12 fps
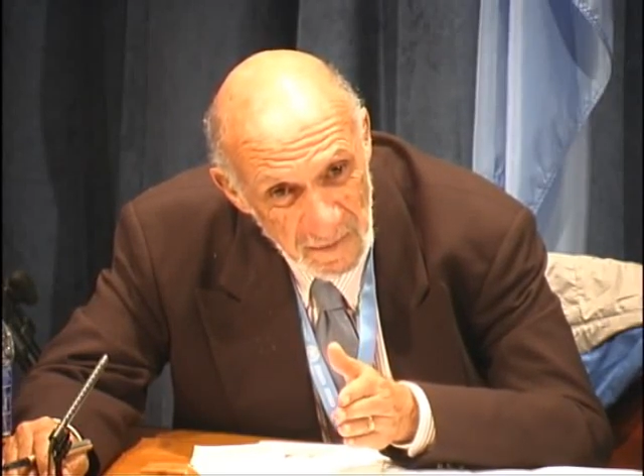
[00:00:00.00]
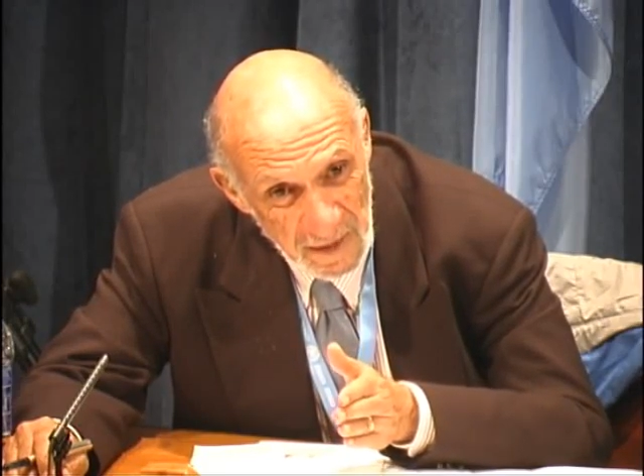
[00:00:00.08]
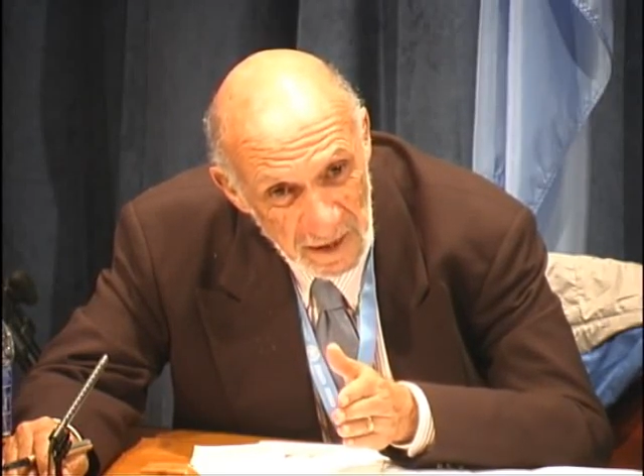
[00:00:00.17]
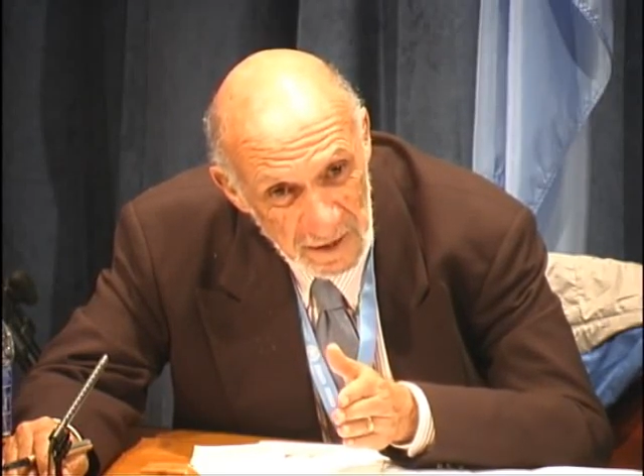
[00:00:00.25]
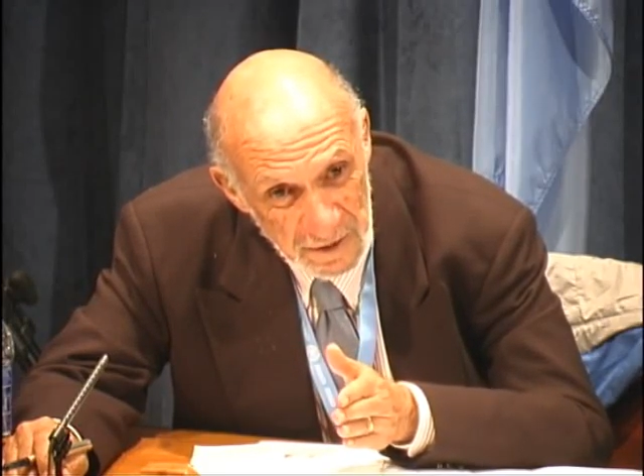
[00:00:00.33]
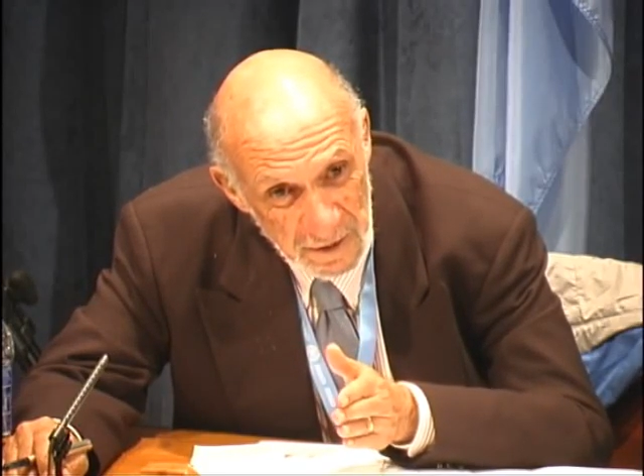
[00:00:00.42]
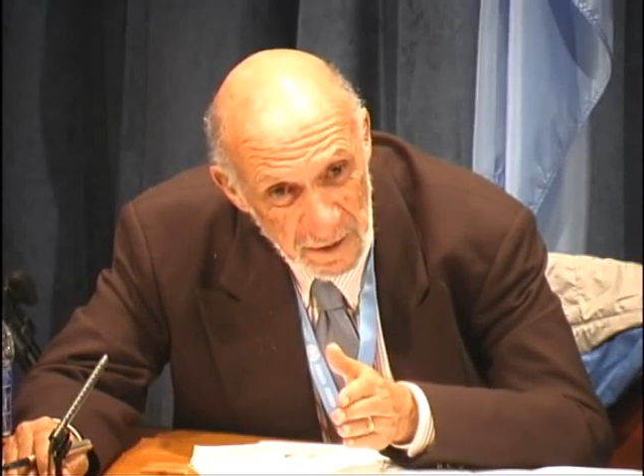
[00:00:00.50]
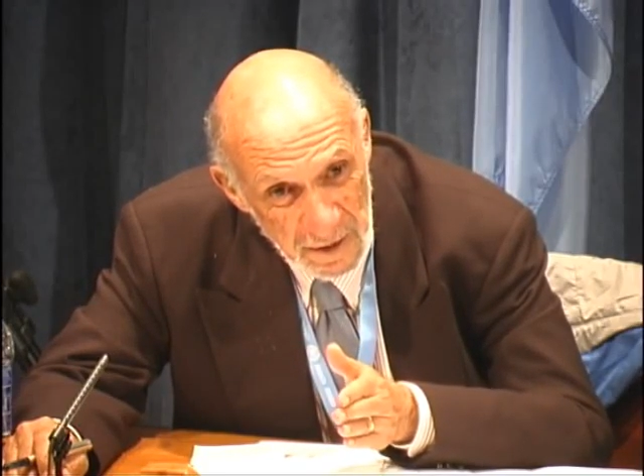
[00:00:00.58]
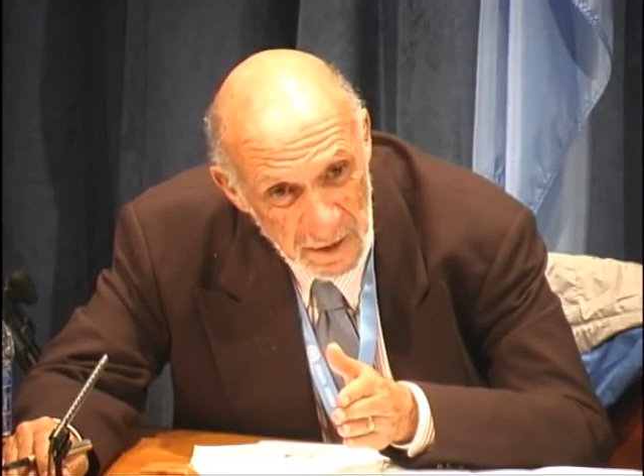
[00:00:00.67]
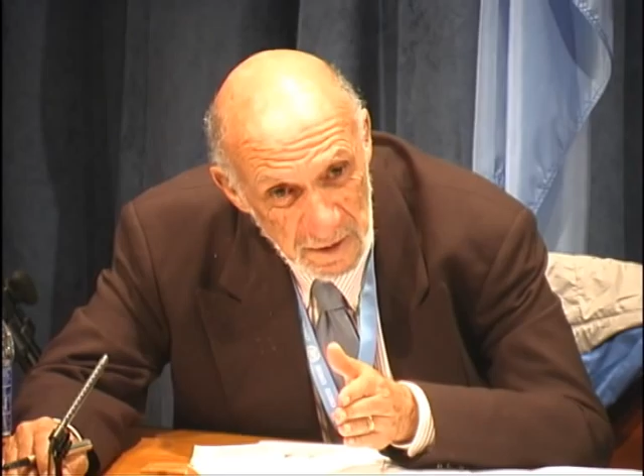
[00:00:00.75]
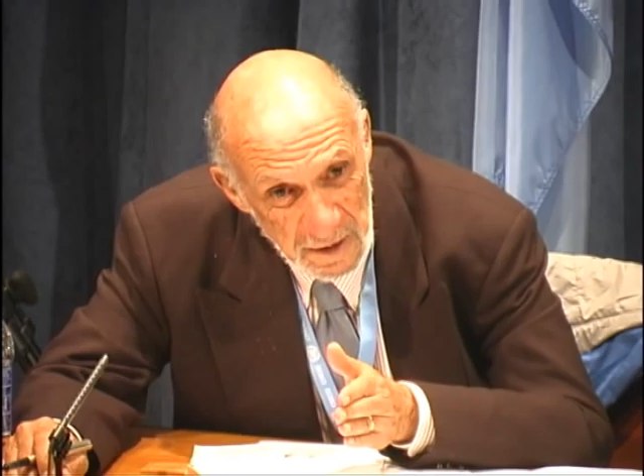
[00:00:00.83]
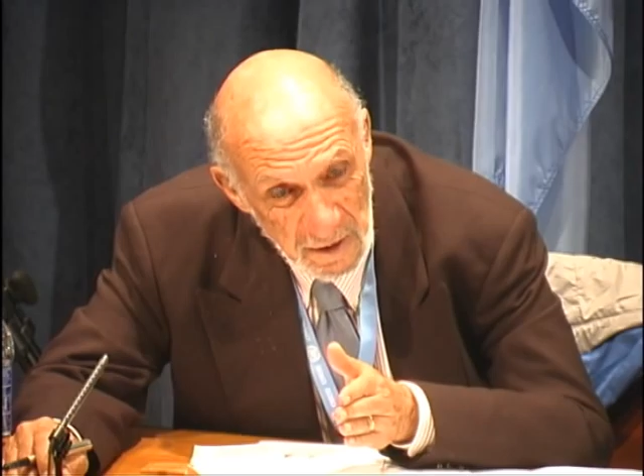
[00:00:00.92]

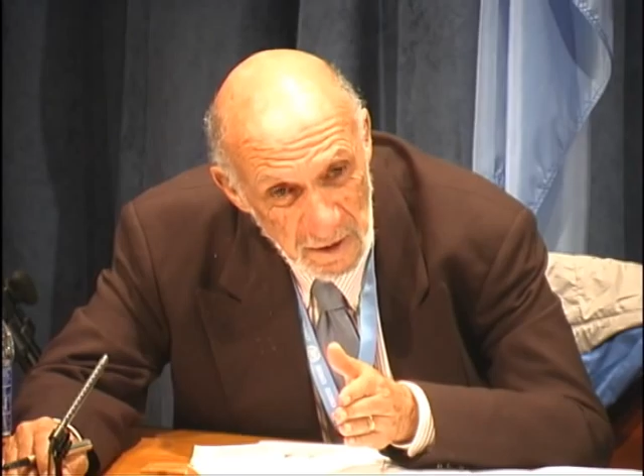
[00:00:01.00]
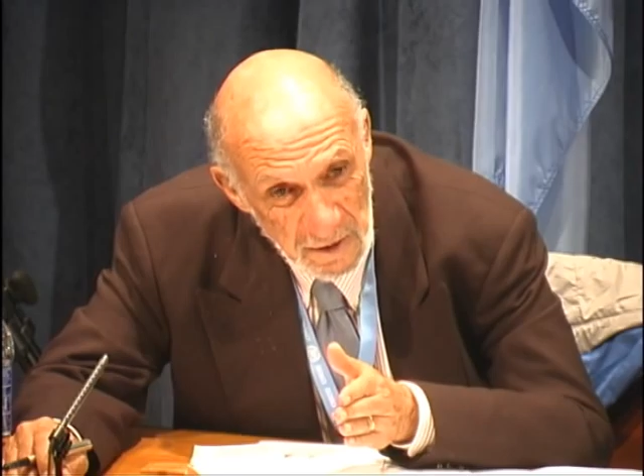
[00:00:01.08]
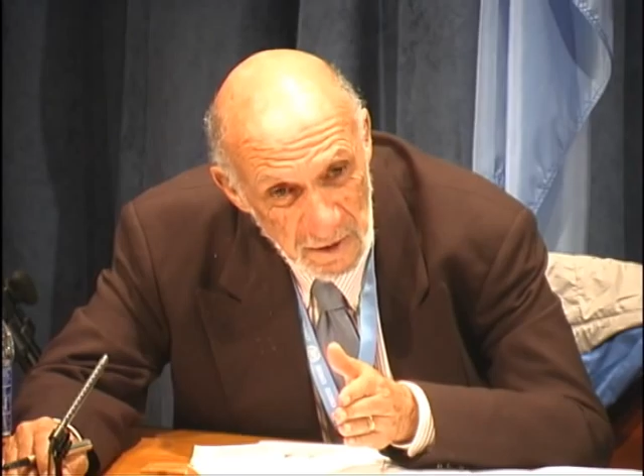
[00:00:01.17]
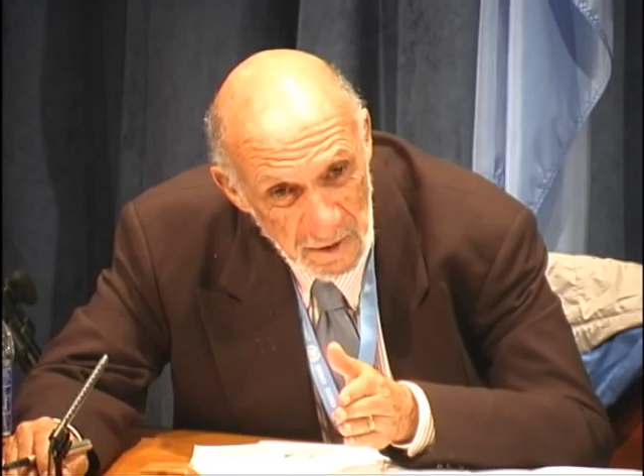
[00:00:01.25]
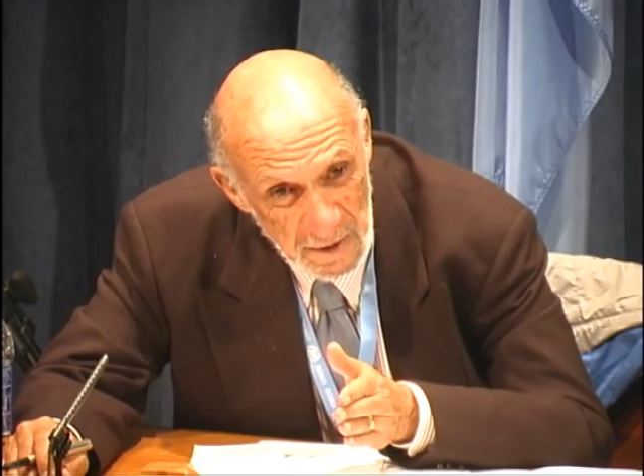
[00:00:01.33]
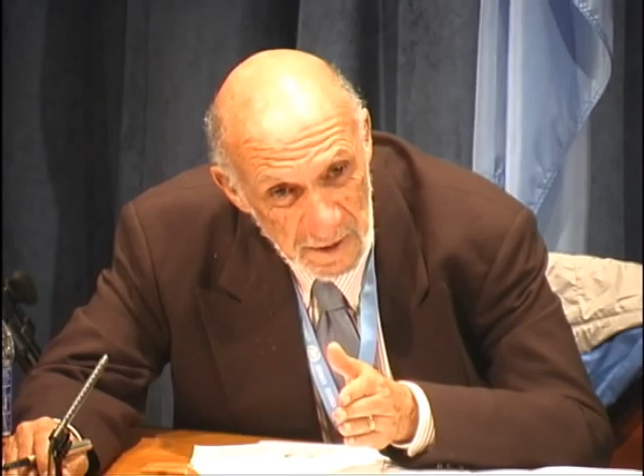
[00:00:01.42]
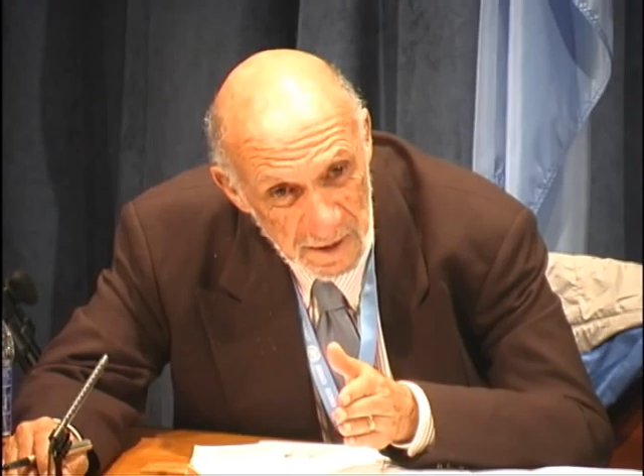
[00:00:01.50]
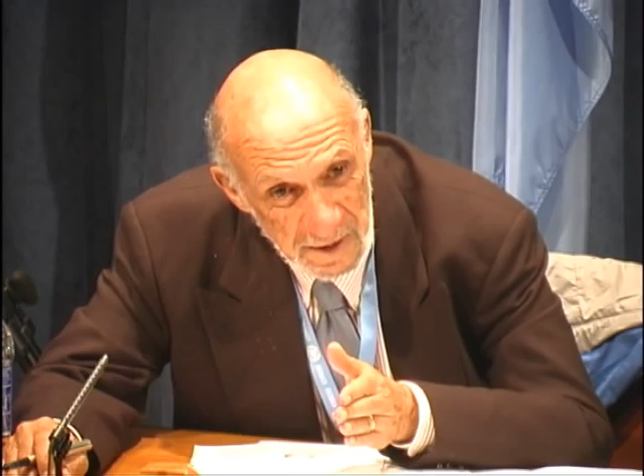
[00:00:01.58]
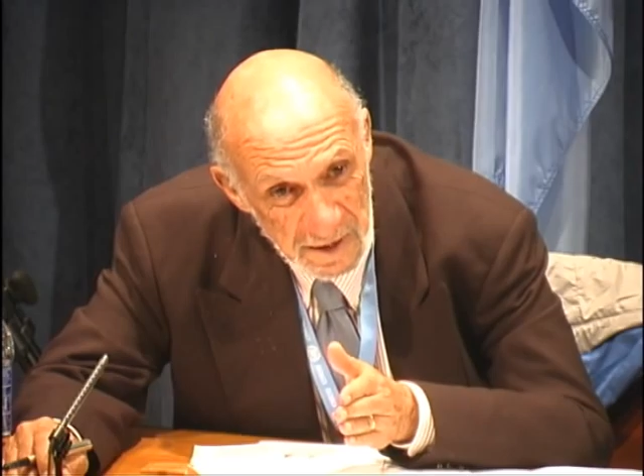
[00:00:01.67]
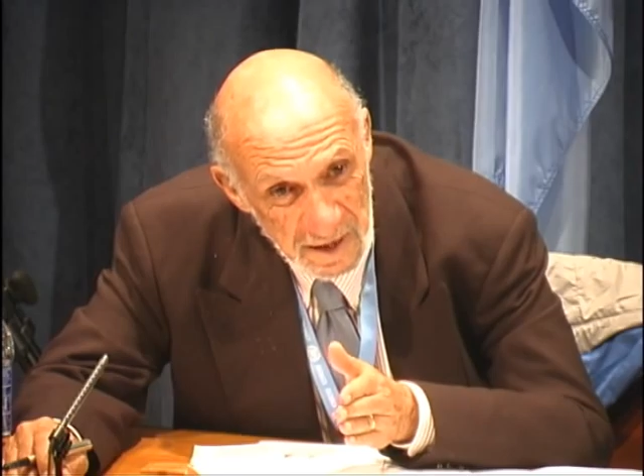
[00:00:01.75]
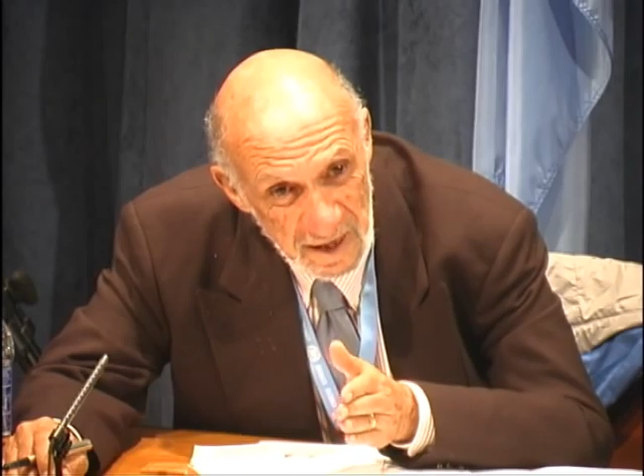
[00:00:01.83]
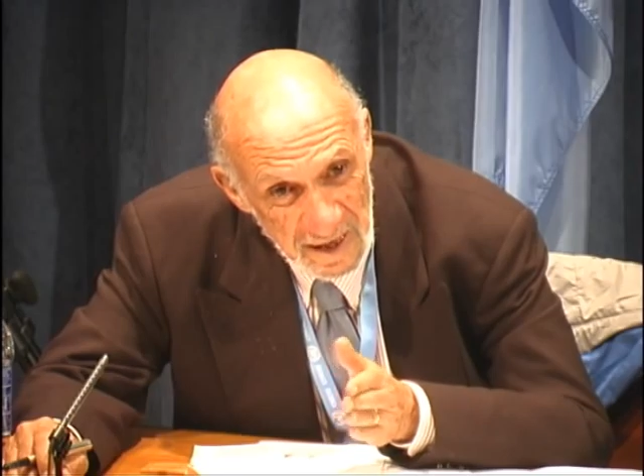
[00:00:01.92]
Palestinian
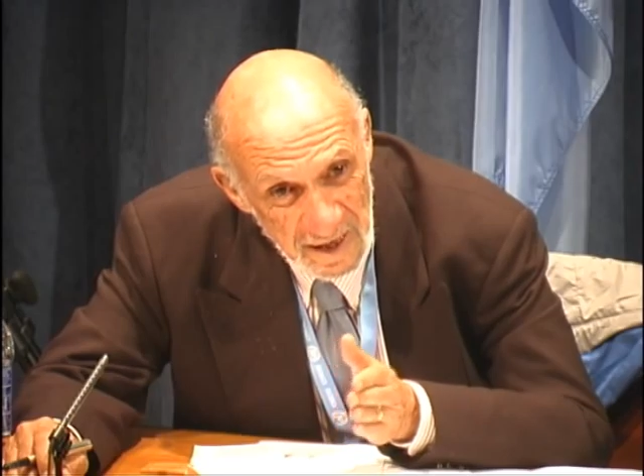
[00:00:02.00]
territories